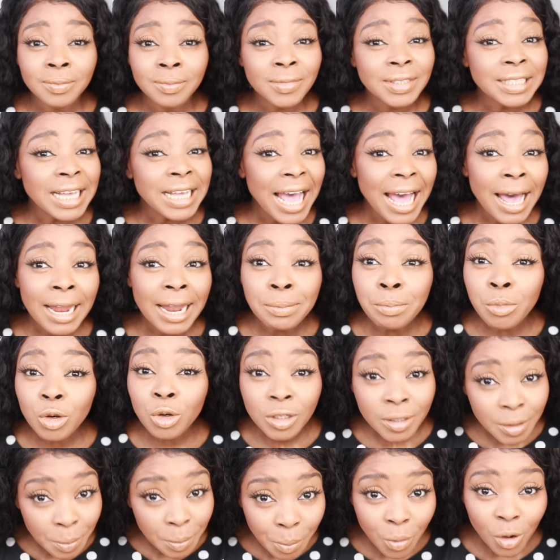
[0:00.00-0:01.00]
And
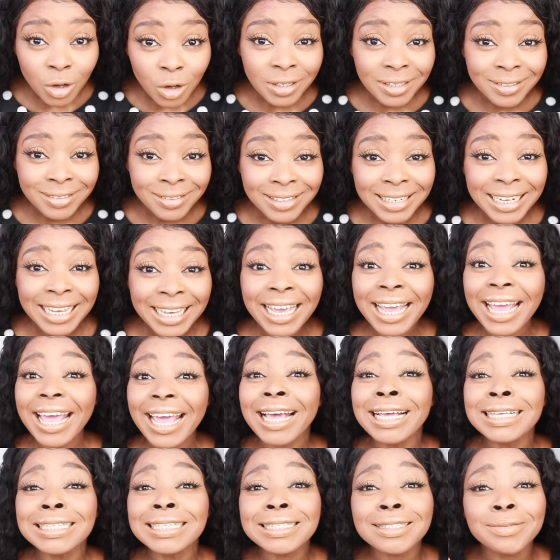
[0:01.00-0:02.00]
most importantly,
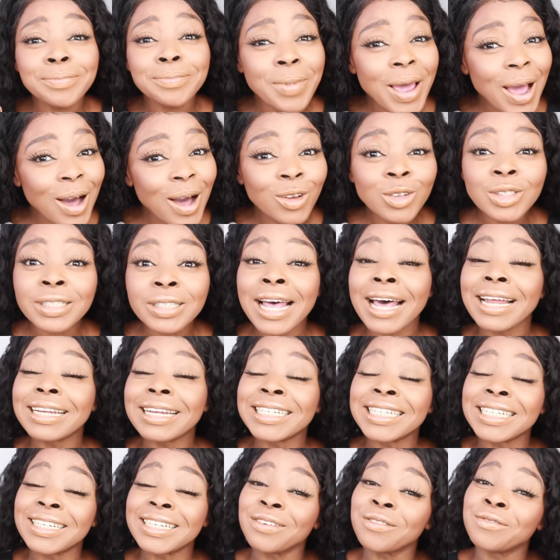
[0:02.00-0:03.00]
it smells
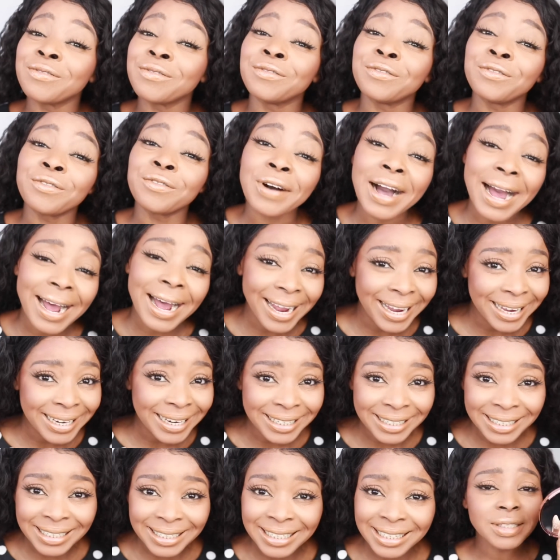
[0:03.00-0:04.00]

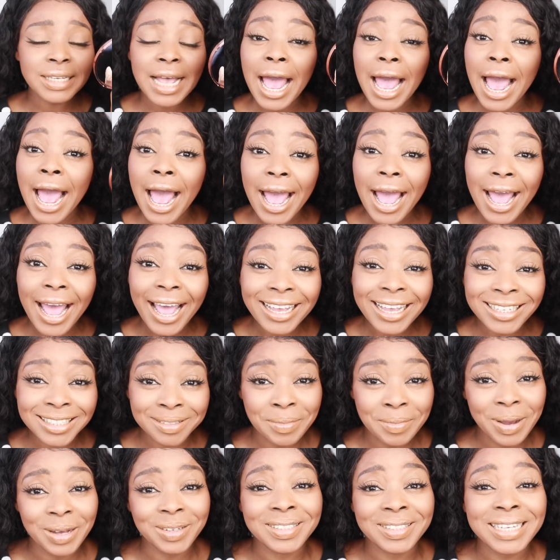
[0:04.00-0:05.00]
divine. It
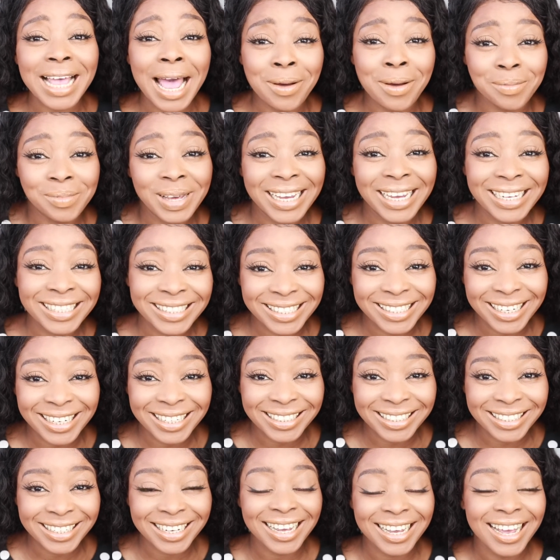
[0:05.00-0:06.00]
smells
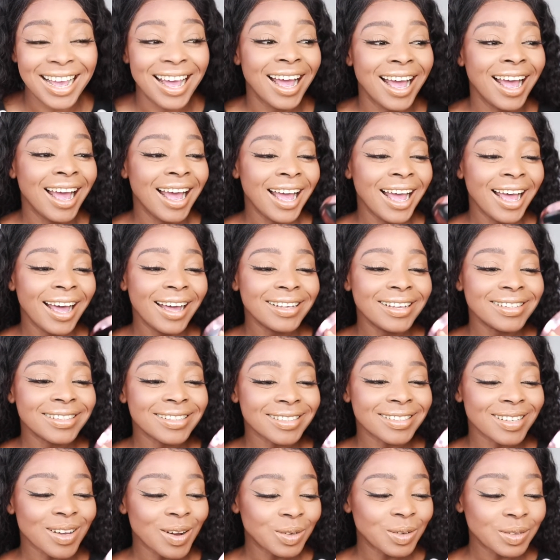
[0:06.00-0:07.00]
amazing.
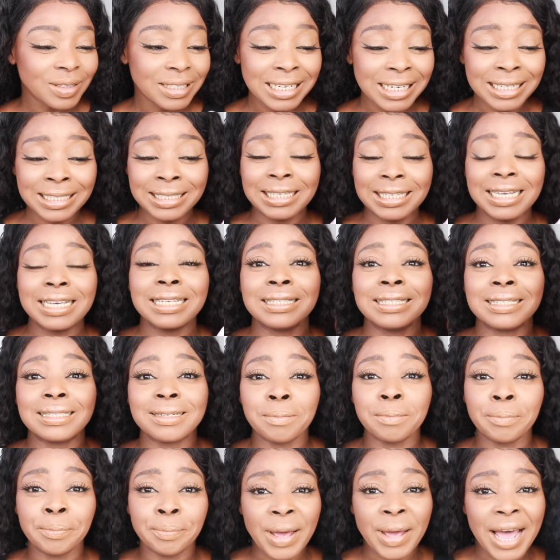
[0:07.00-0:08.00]
So this is
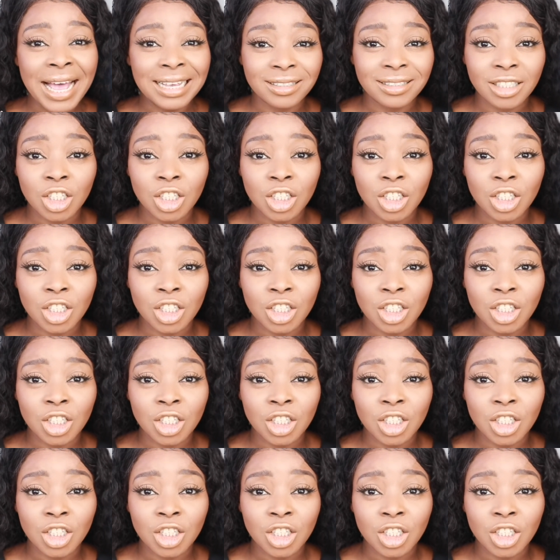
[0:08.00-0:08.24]
the best